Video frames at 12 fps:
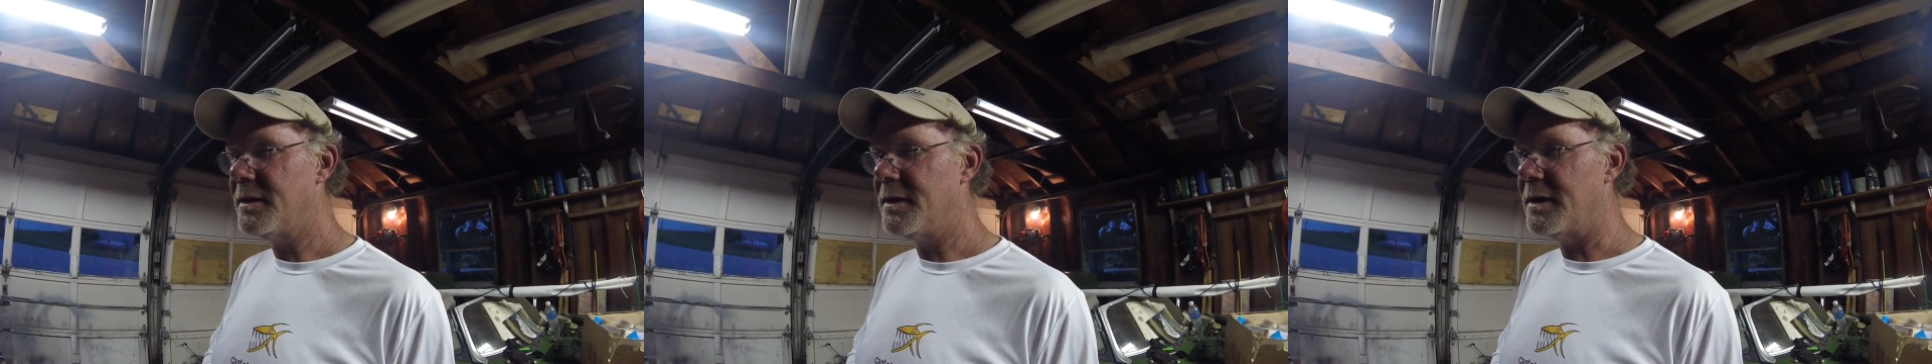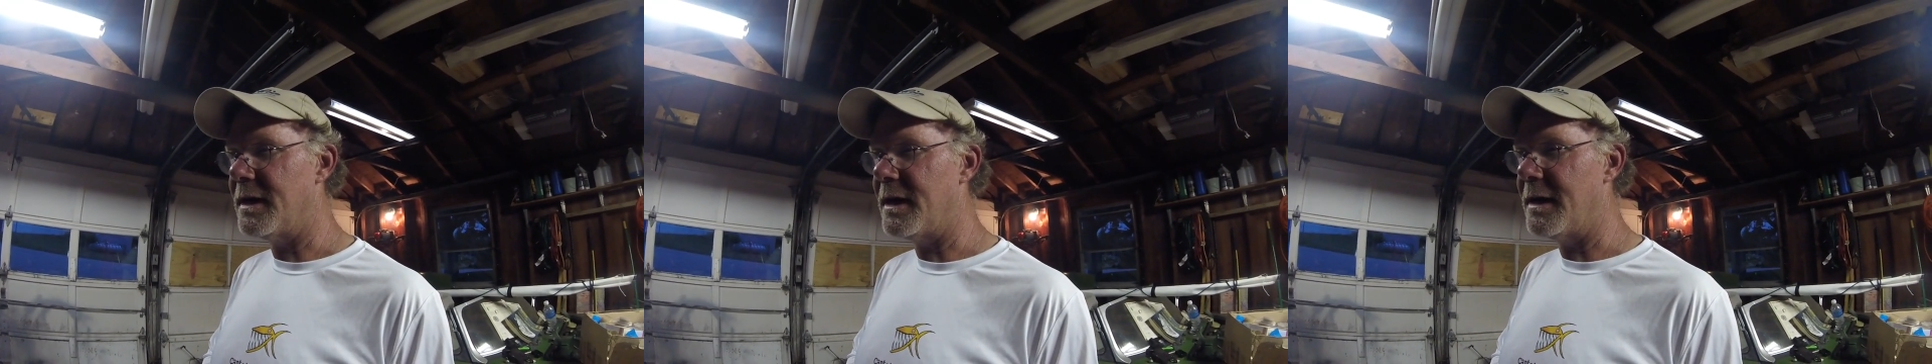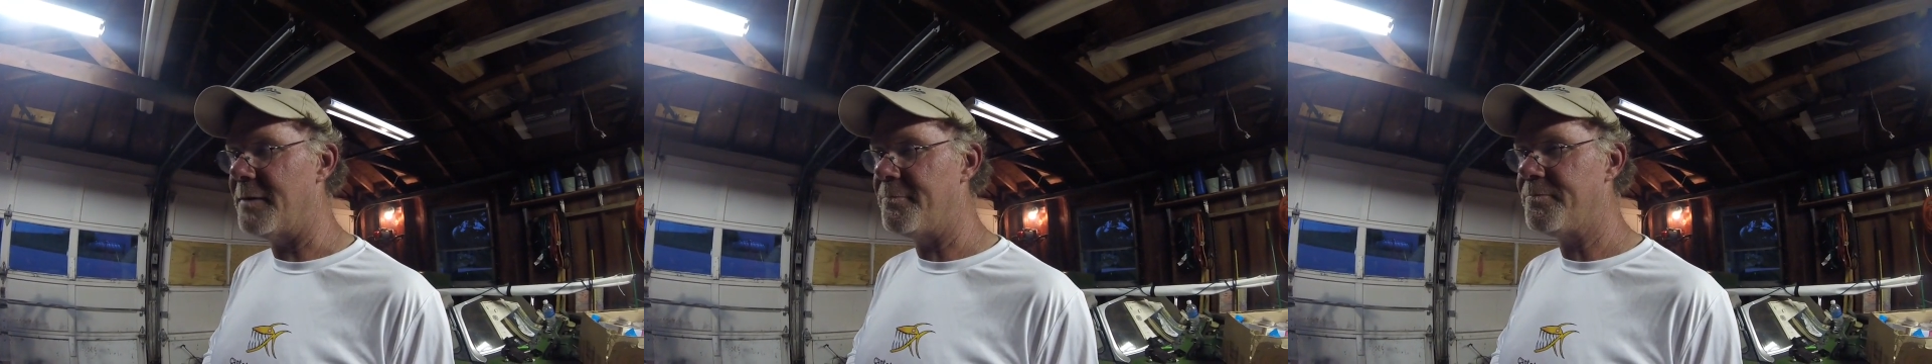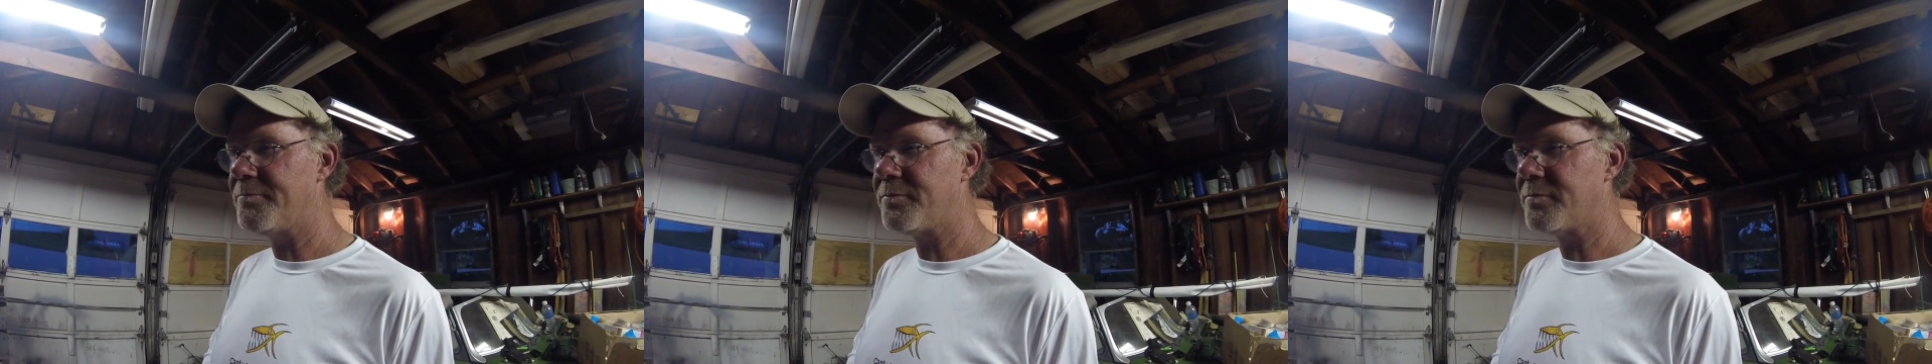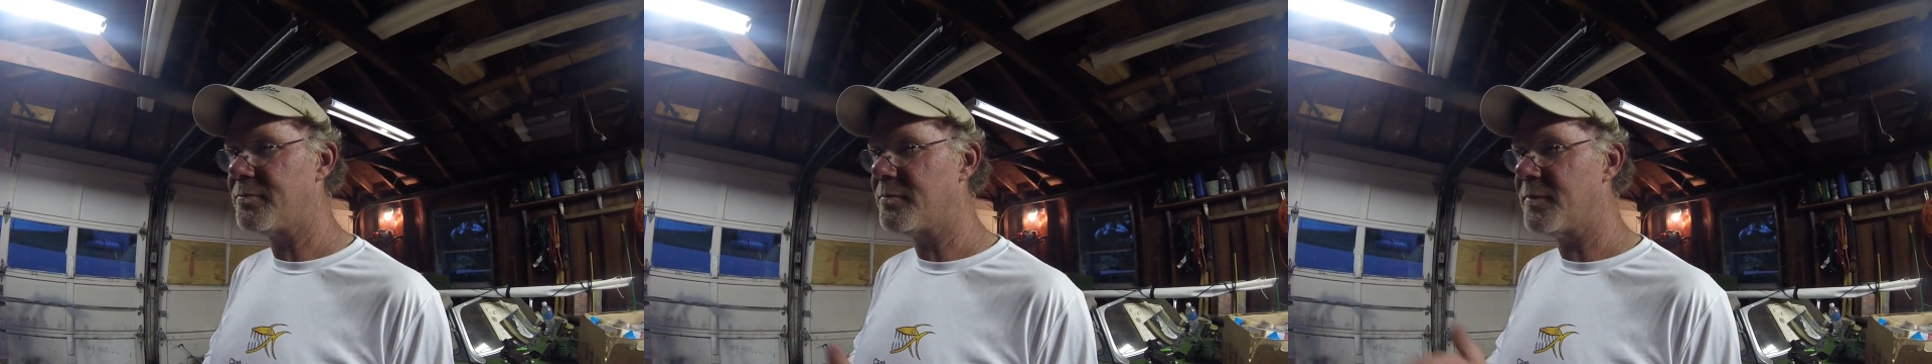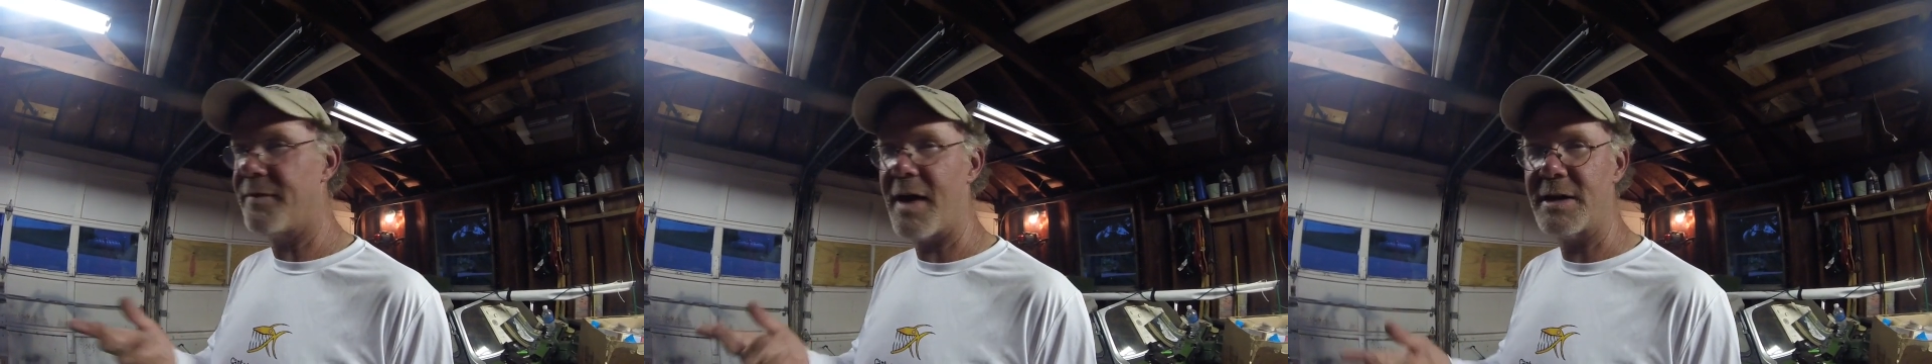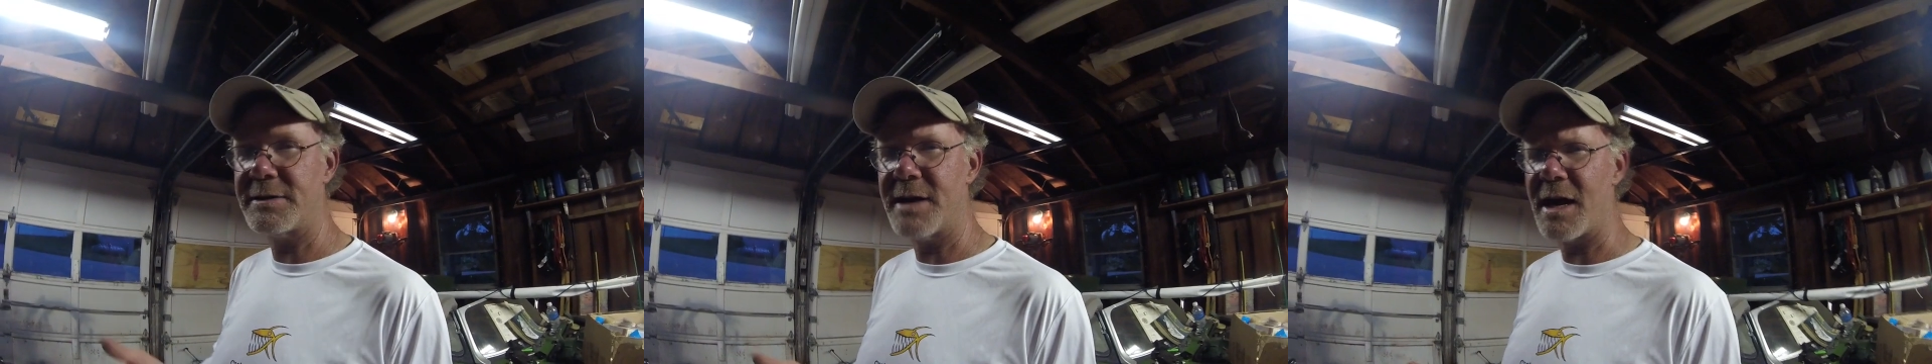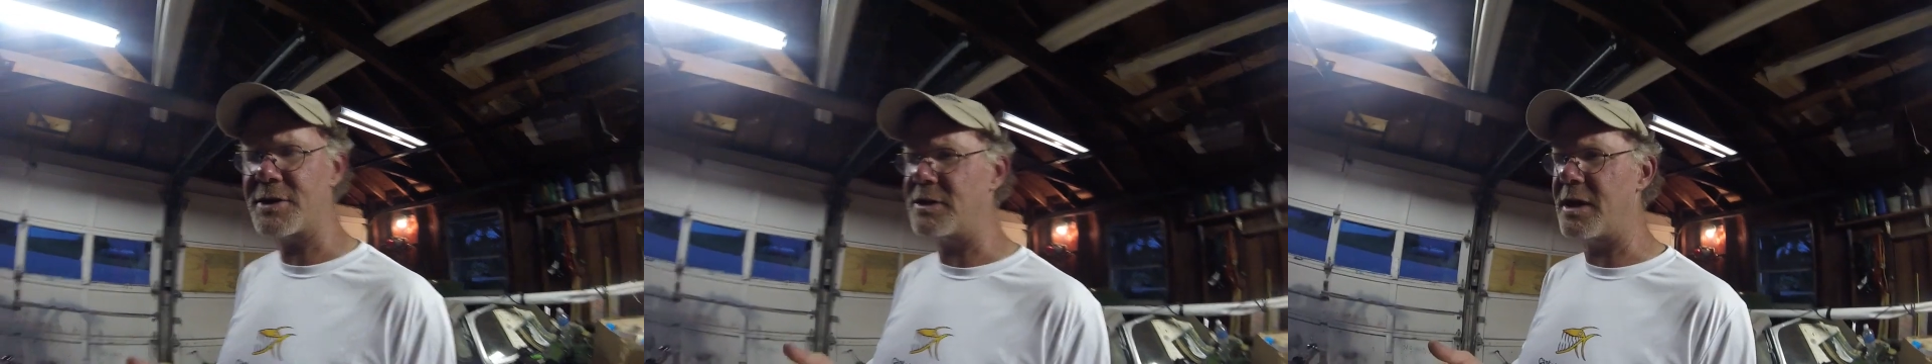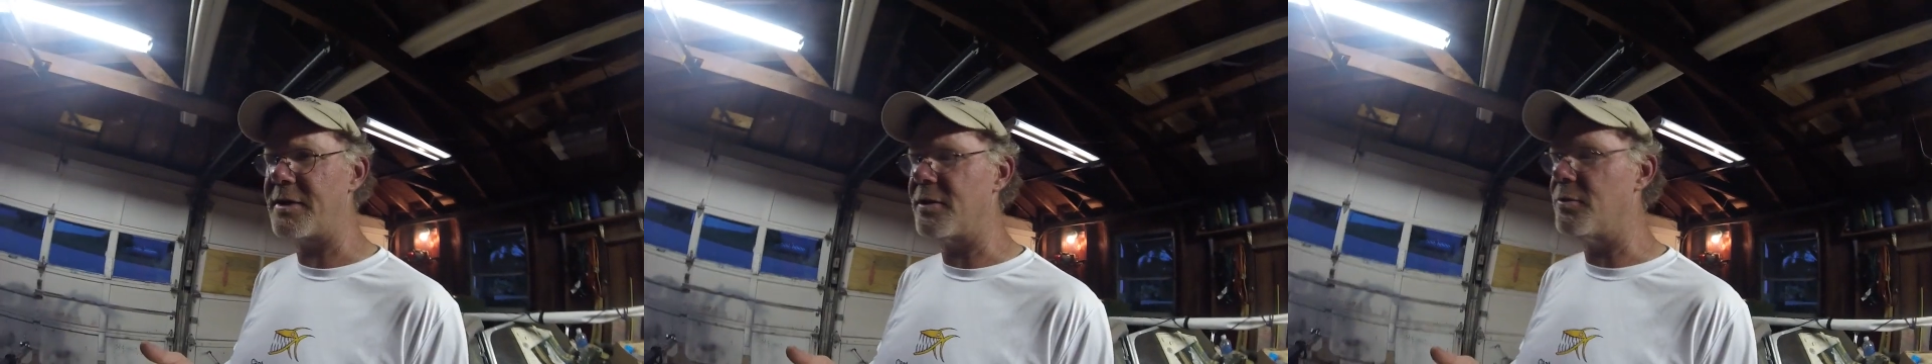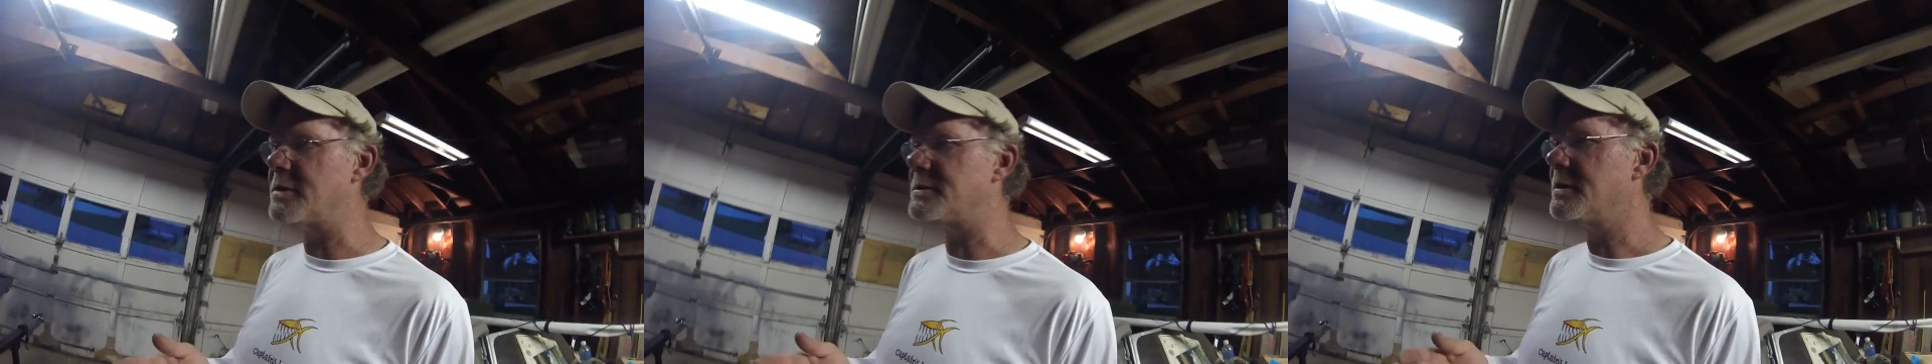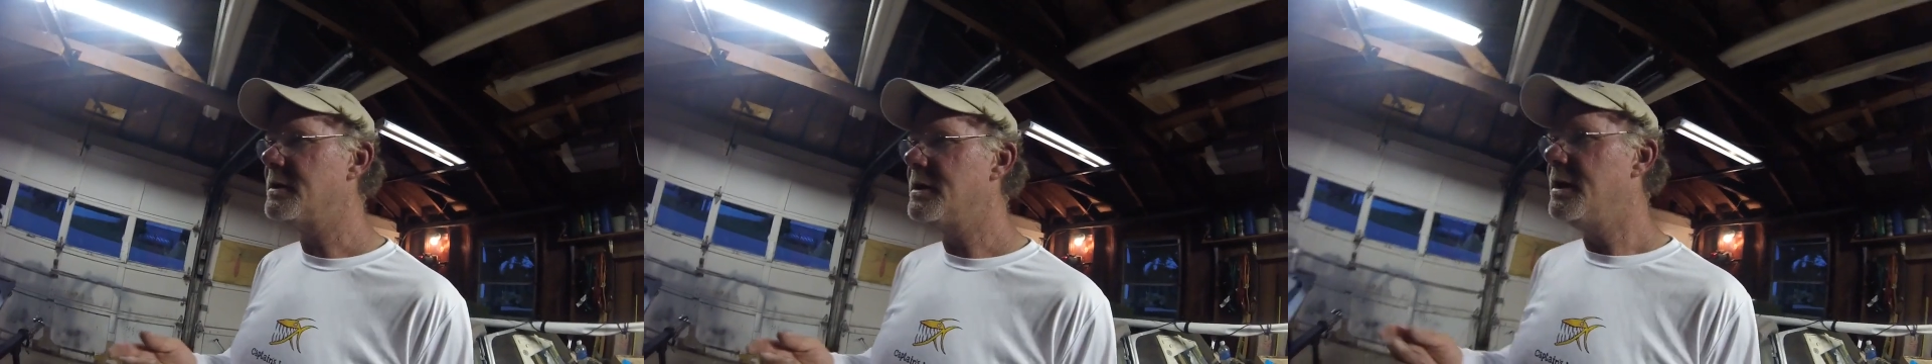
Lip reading: fast action, I think it was.